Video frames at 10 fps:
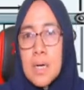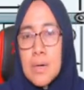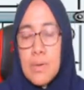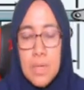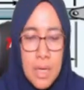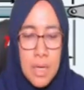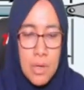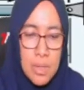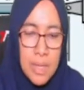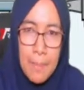okay, node
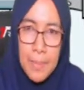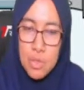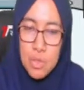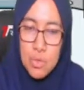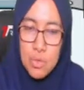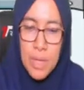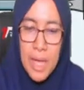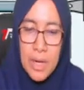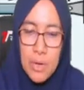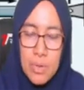number 2, and
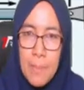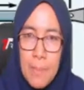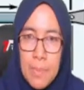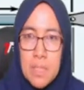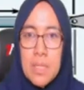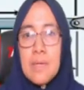node number 3.